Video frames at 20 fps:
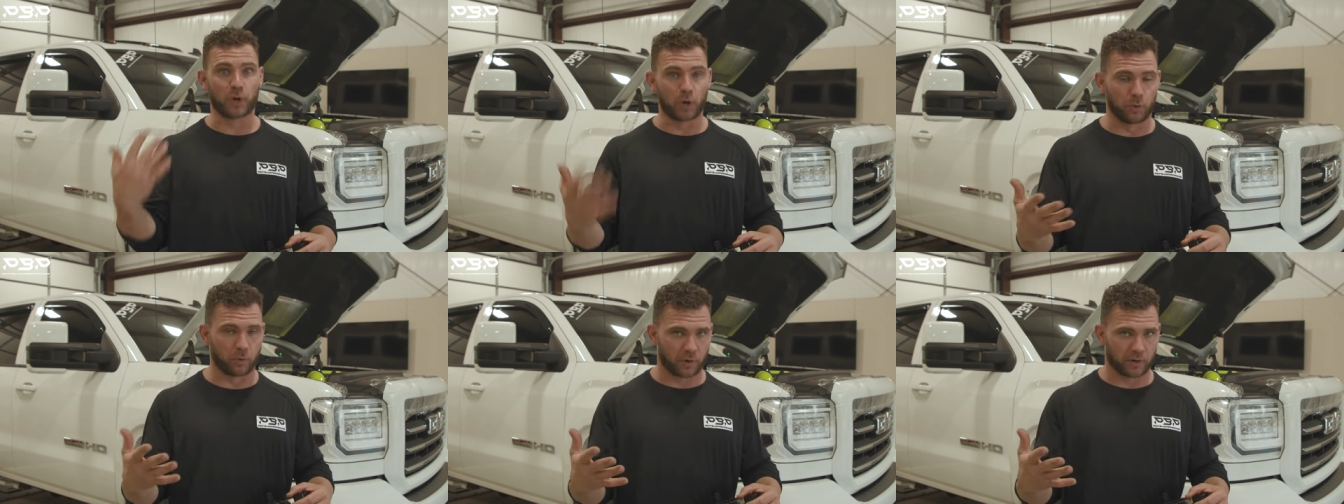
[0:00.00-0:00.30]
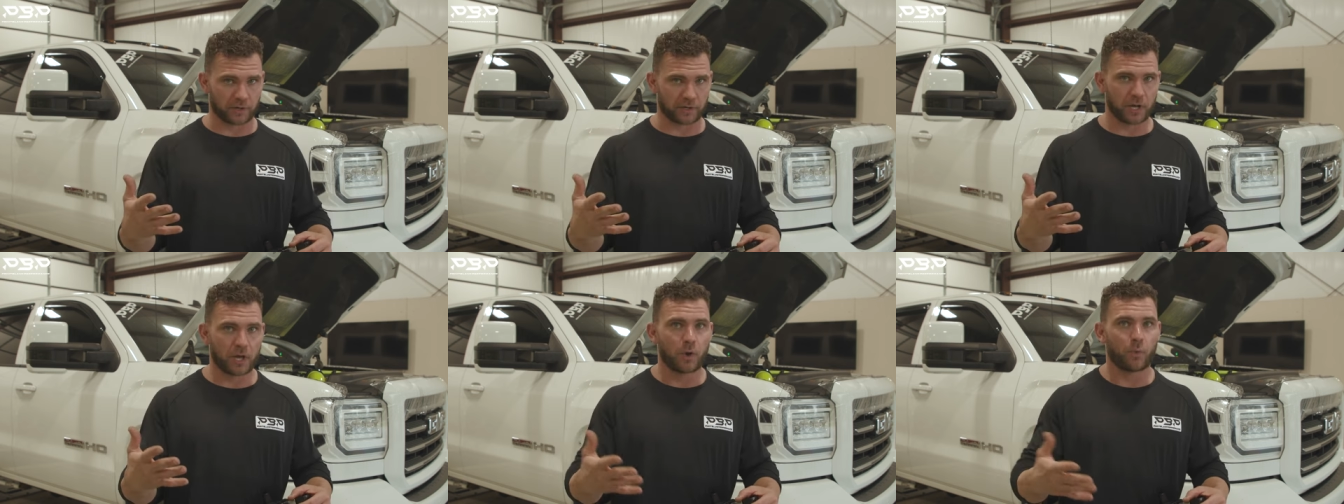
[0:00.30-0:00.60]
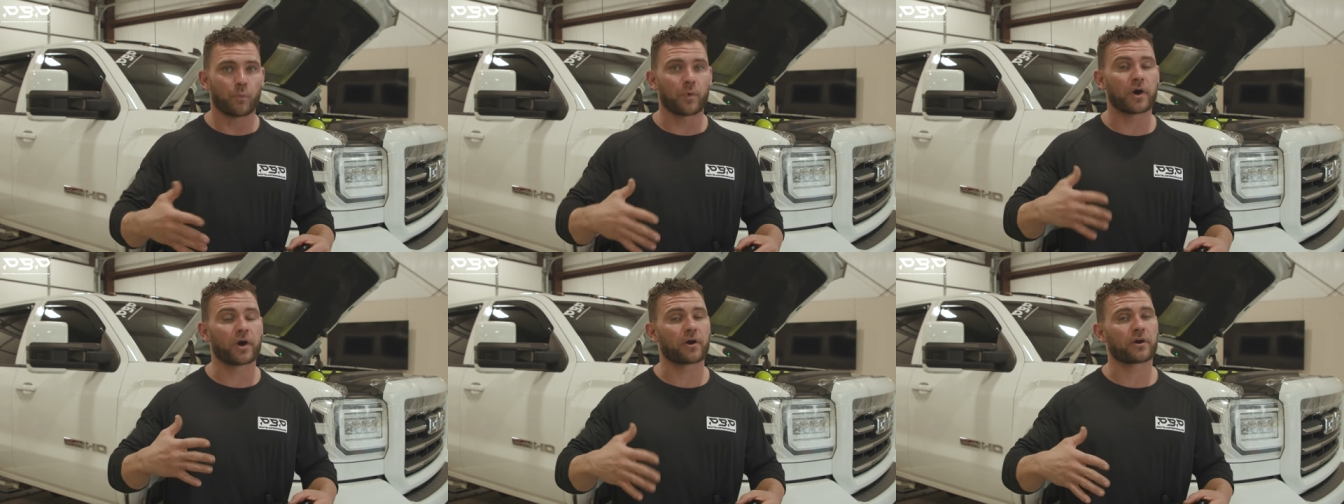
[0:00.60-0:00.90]
forward,
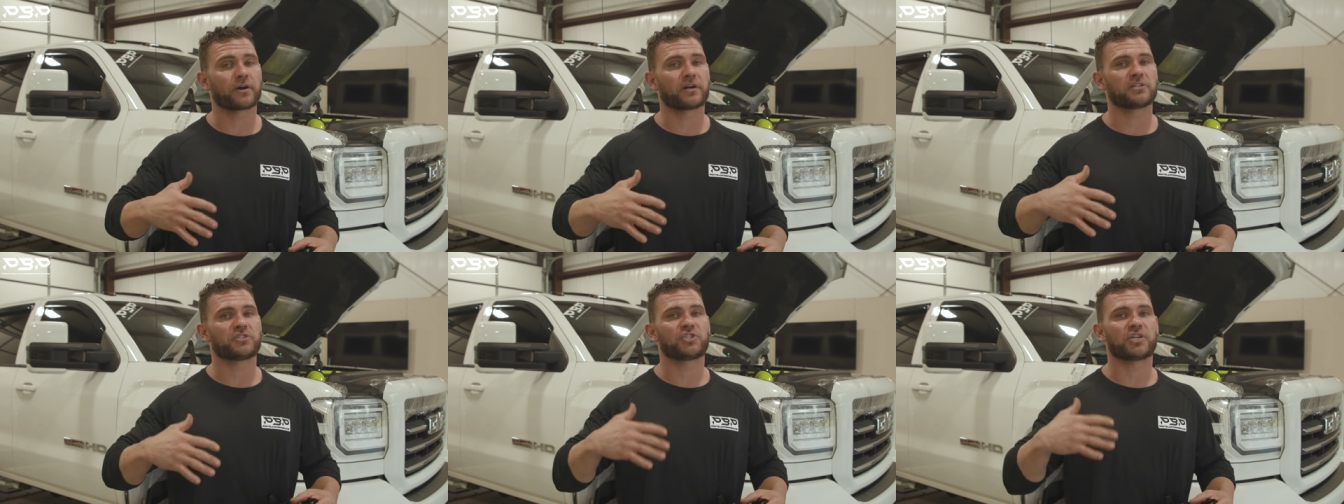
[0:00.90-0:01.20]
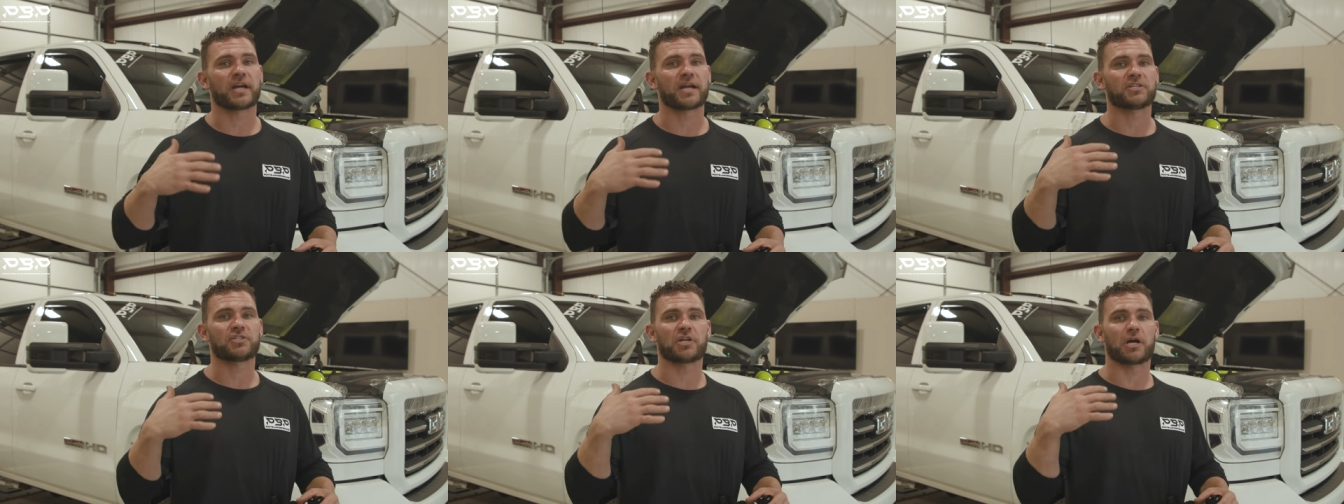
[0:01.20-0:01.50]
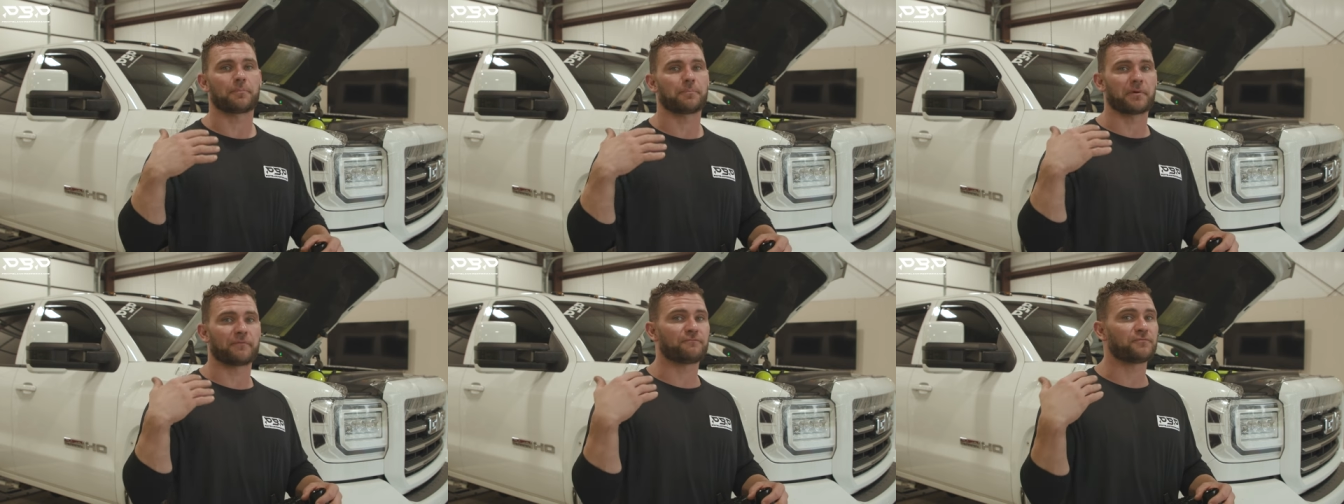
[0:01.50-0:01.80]
we are gonna change
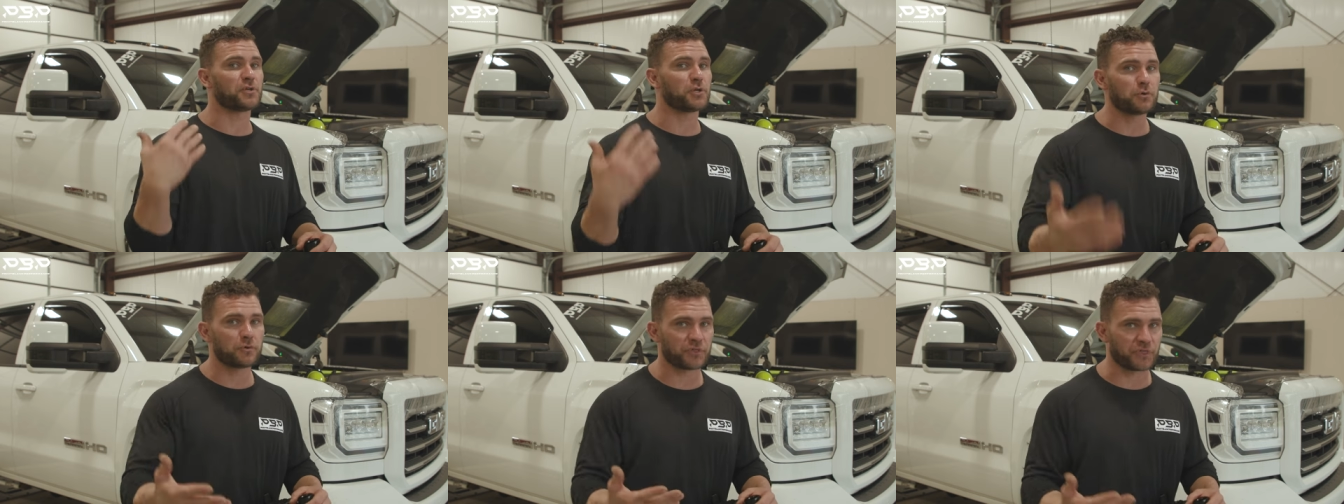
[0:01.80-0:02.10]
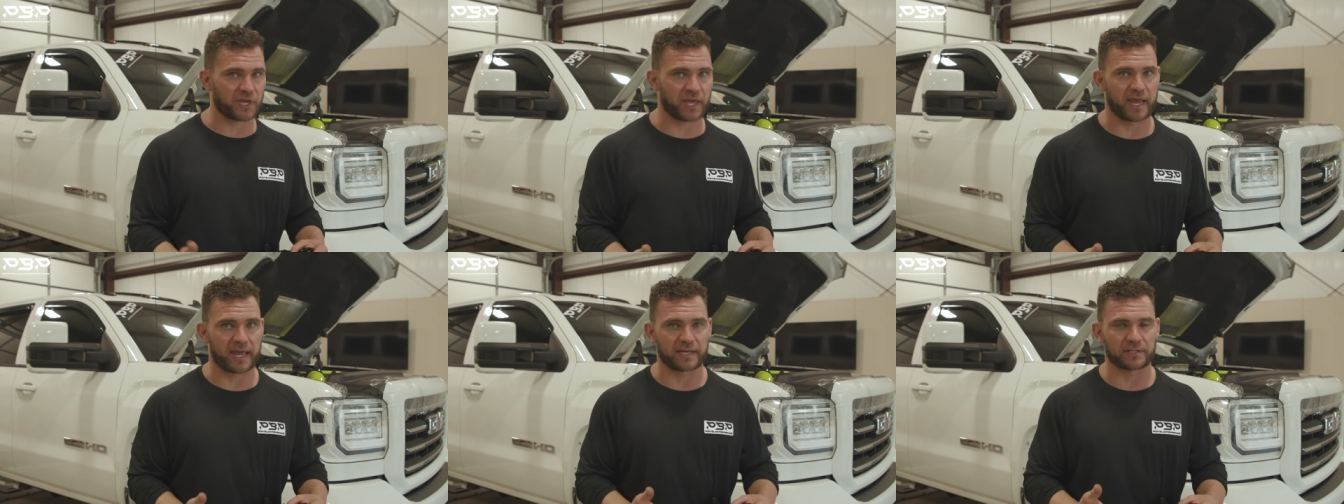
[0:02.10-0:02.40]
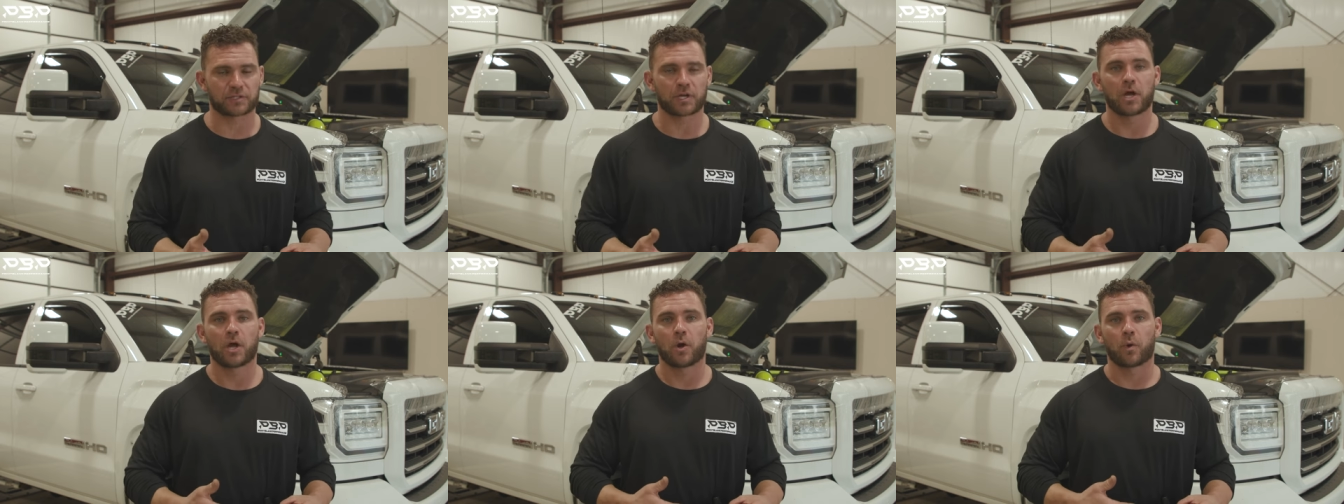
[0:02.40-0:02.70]
up a few
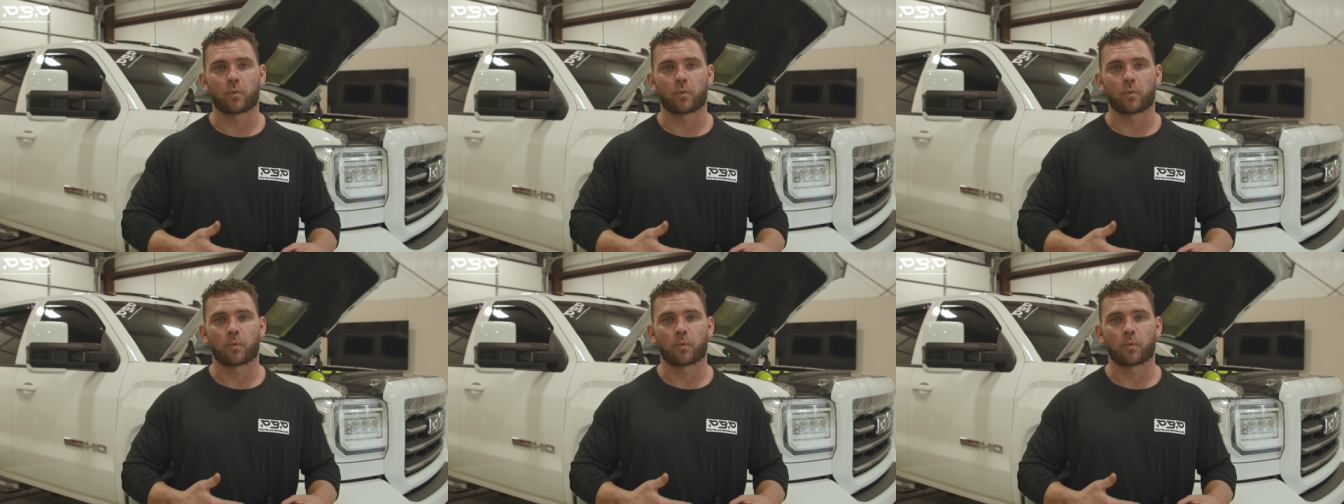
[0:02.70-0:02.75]
things.